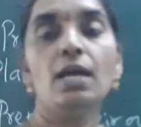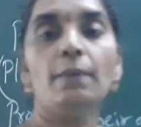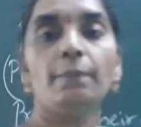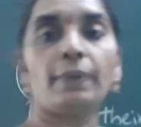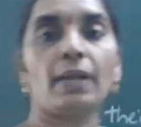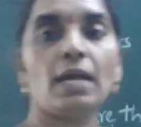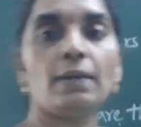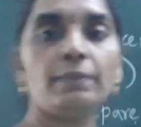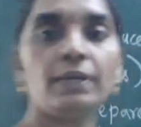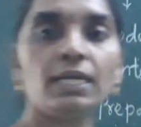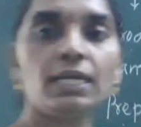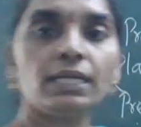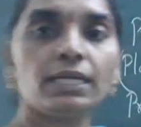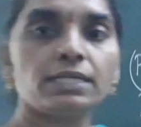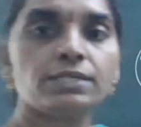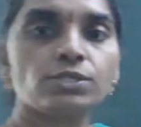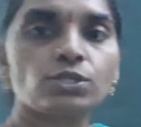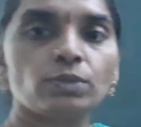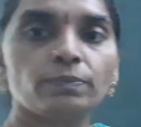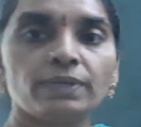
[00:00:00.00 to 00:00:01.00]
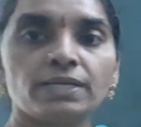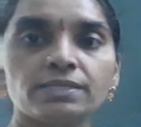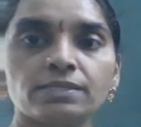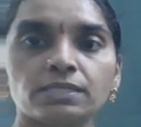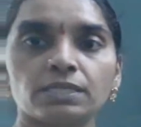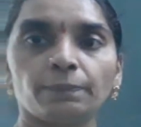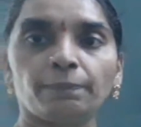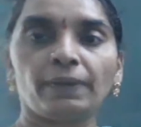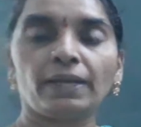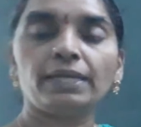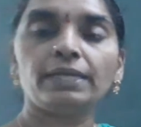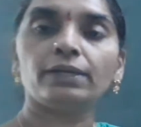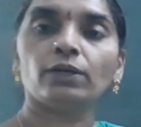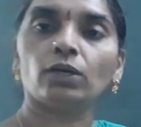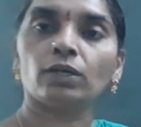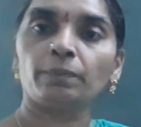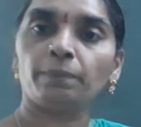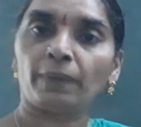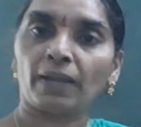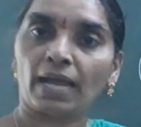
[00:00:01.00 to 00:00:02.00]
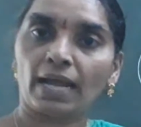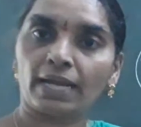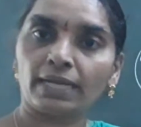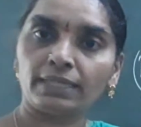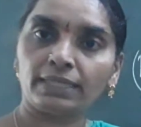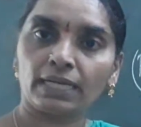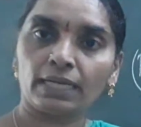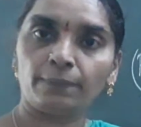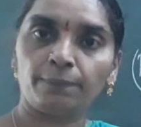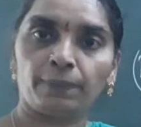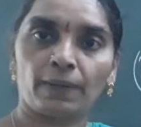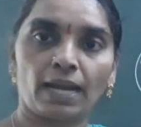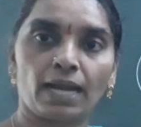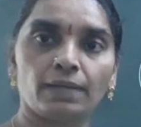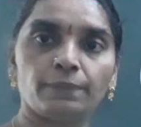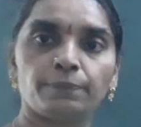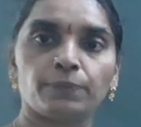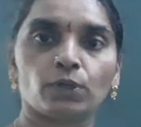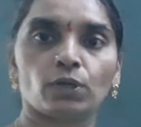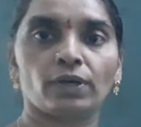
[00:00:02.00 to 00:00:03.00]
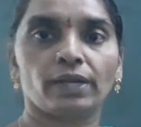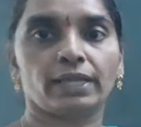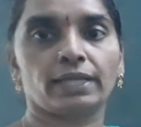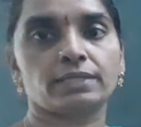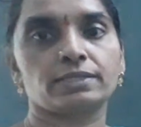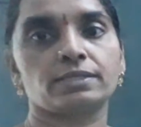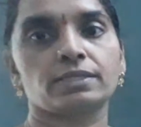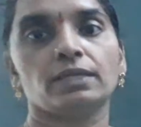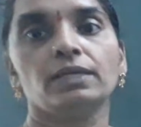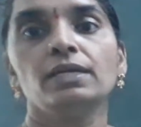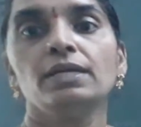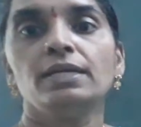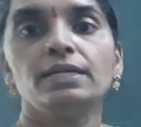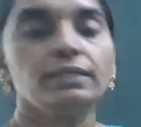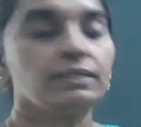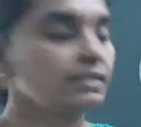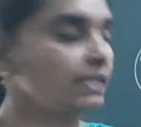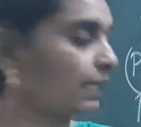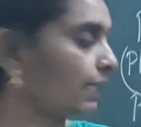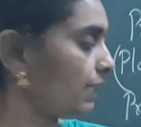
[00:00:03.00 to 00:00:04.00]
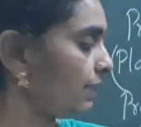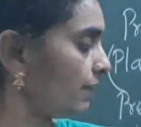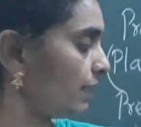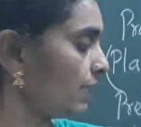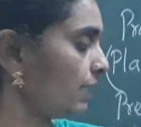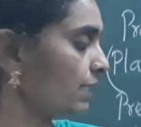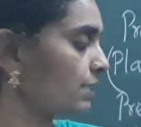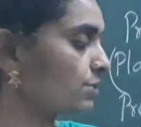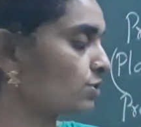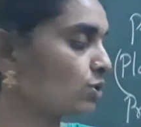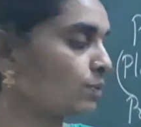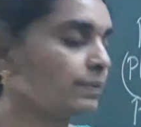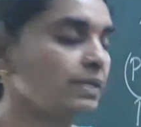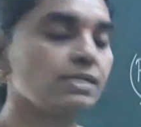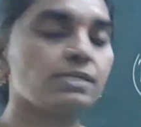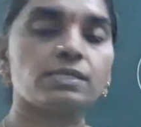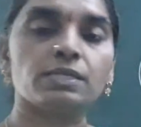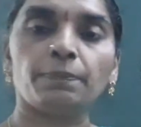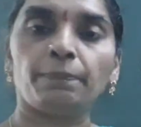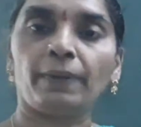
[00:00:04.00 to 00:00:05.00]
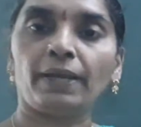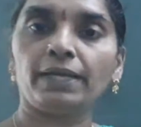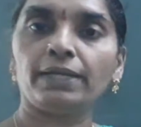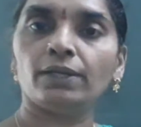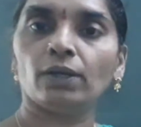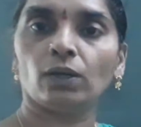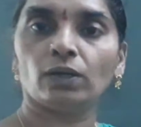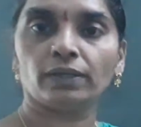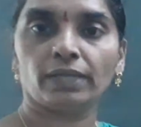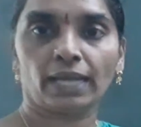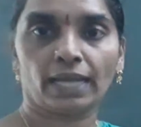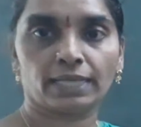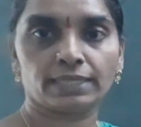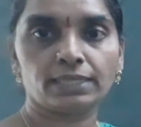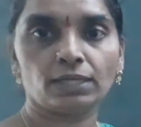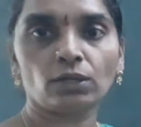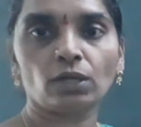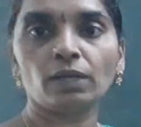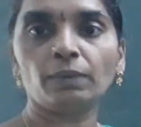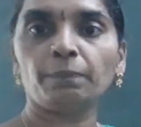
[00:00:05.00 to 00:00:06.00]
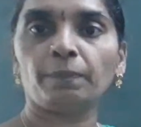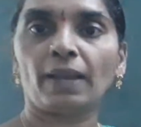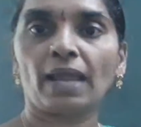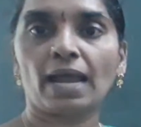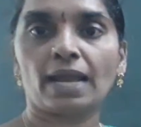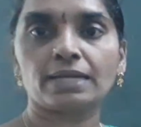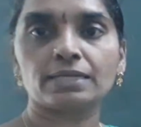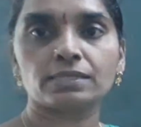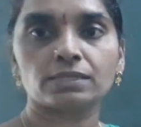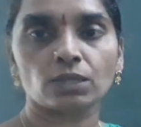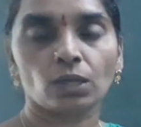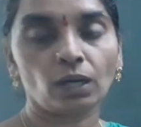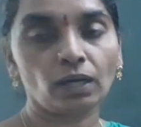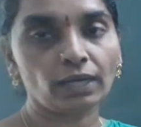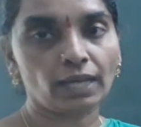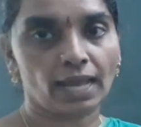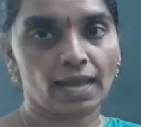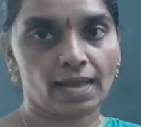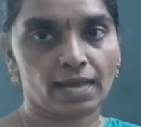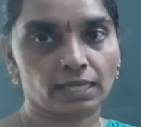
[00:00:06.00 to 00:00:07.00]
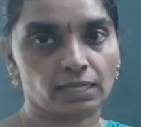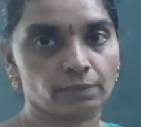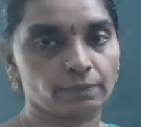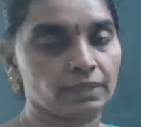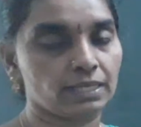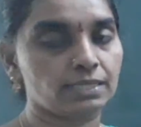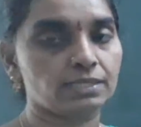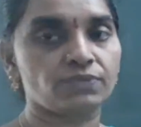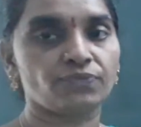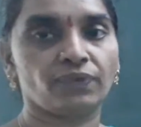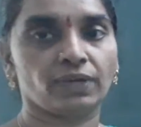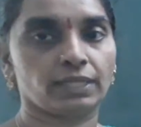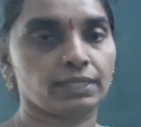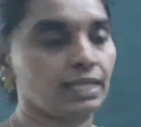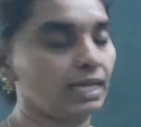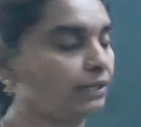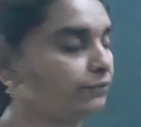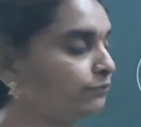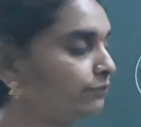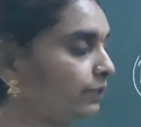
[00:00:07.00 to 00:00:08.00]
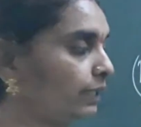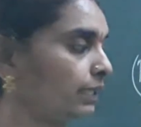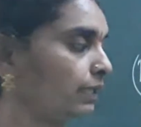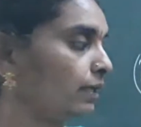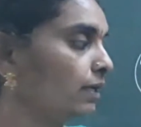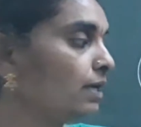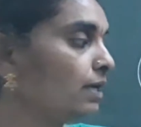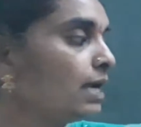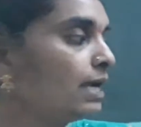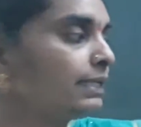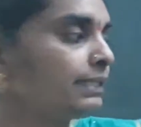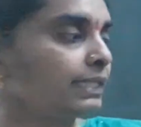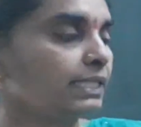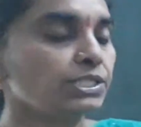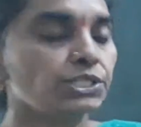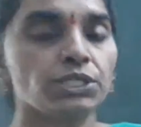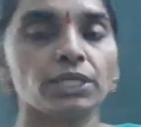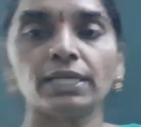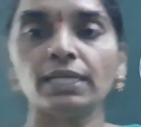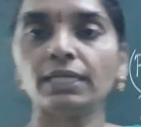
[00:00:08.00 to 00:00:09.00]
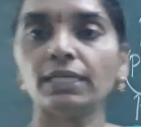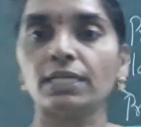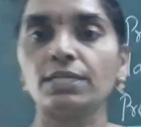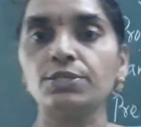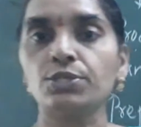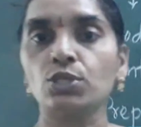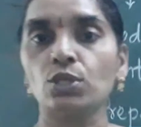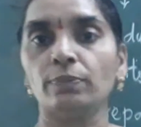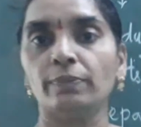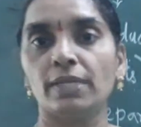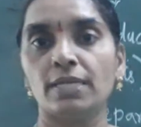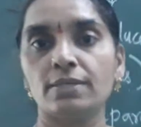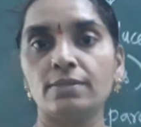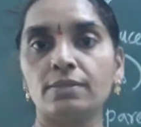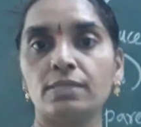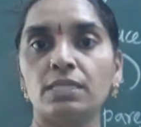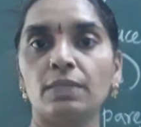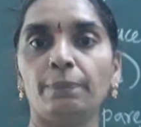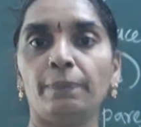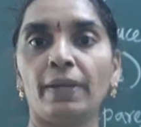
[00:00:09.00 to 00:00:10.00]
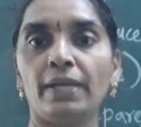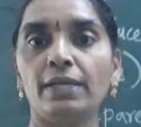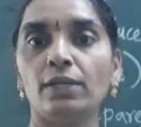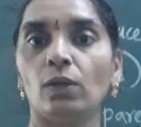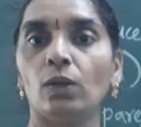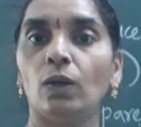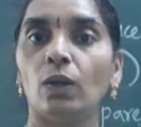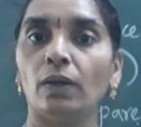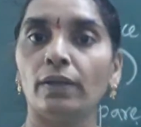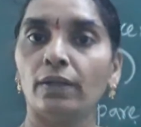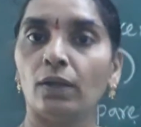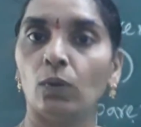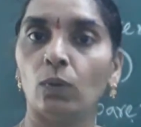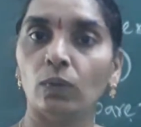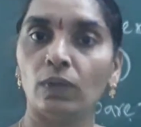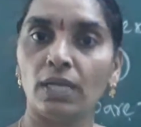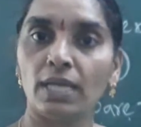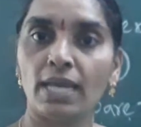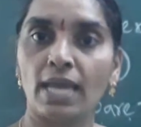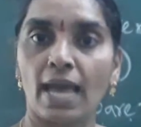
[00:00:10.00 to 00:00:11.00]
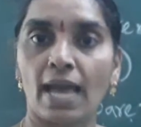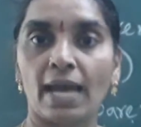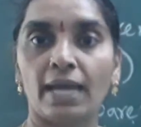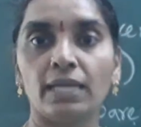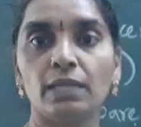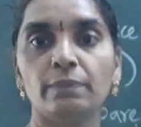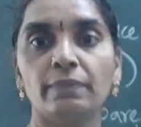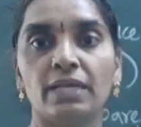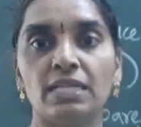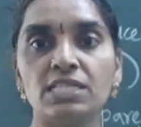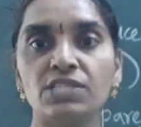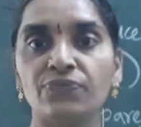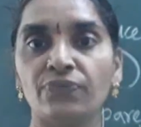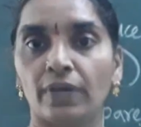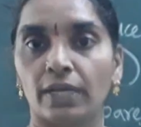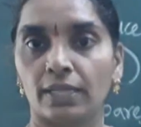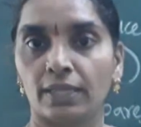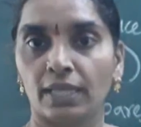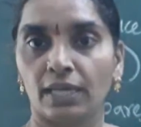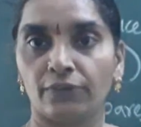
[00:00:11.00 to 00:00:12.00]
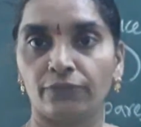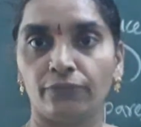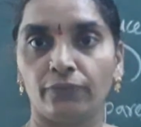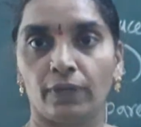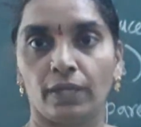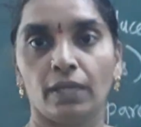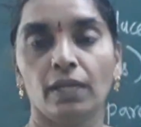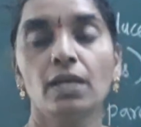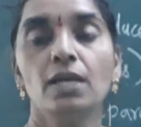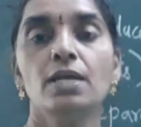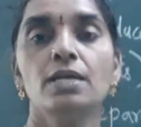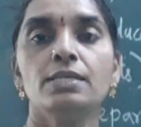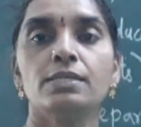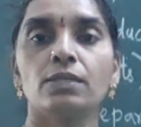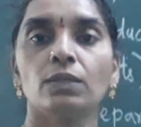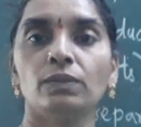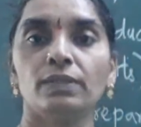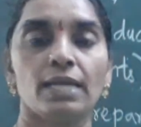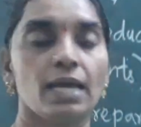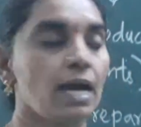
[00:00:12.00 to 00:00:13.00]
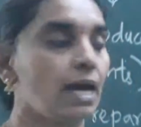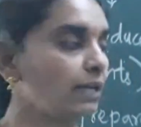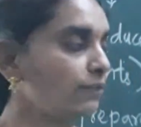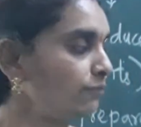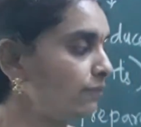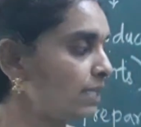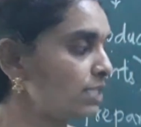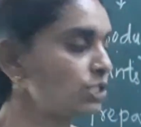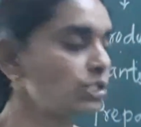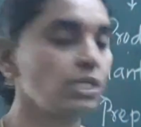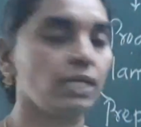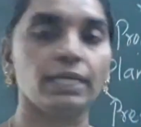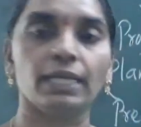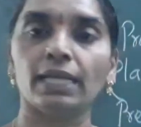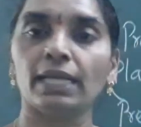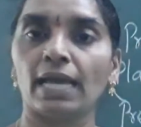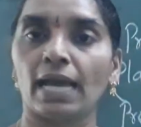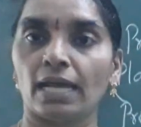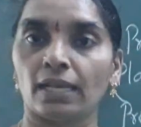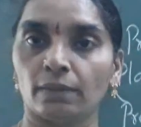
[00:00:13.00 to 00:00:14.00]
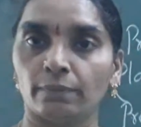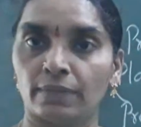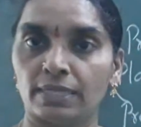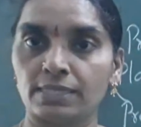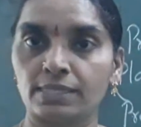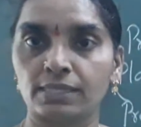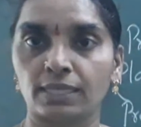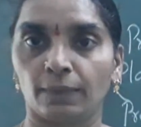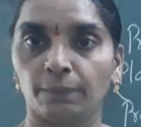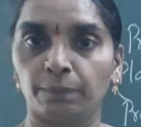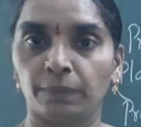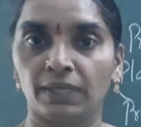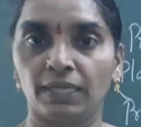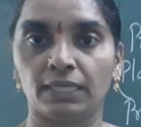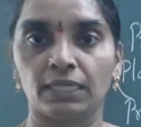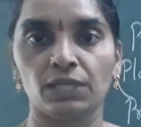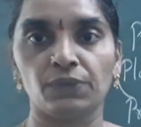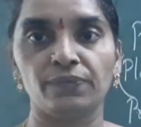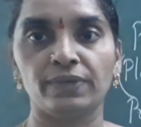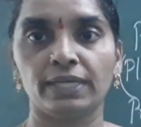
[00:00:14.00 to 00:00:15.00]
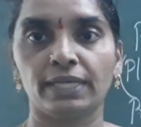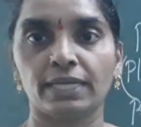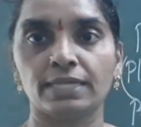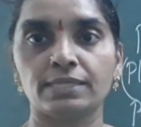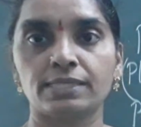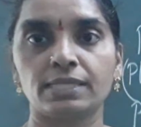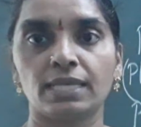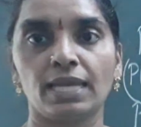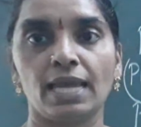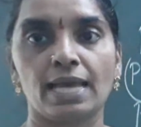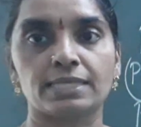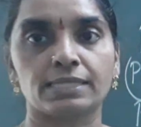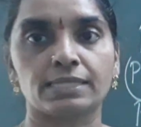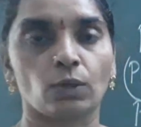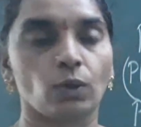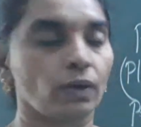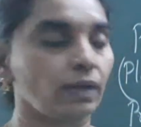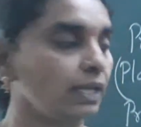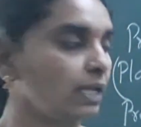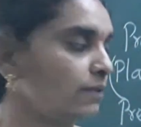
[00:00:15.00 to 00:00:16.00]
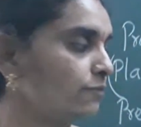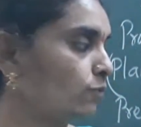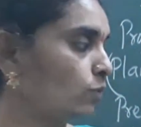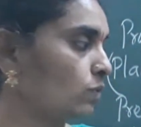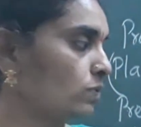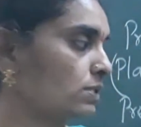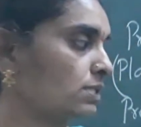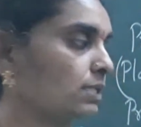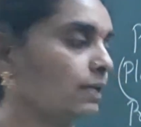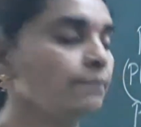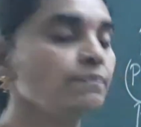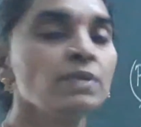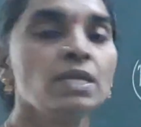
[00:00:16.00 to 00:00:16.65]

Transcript: Primary consumers depend on plant and plant products. Secondary consumers depend on either on plants or animals for their food. Tertiary consumers depend on only animals for their food. So they are flesh-eating animals completely. We can say as carnivores.